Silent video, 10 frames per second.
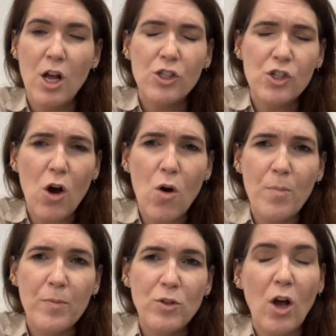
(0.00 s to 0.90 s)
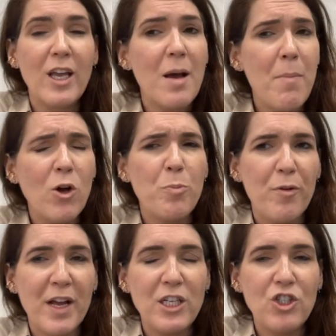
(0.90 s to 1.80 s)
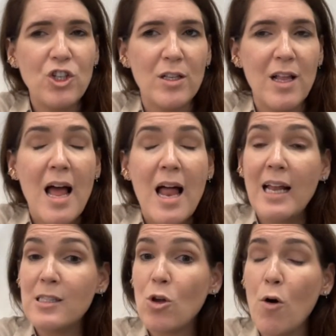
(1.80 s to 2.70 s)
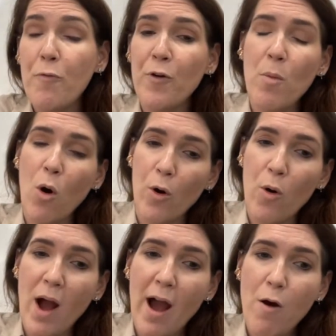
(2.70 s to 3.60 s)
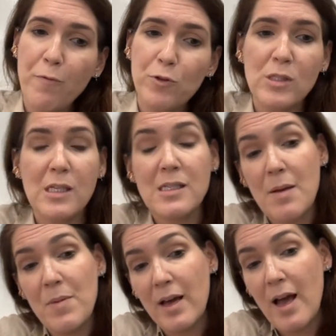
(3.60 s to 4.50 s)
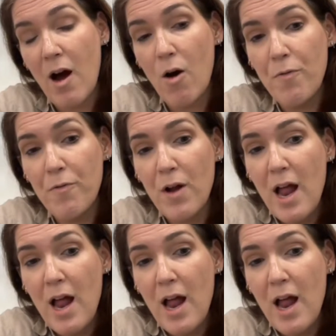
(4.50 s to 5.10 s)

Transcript: So, talking about prevention, let's go from oral health to systemic health.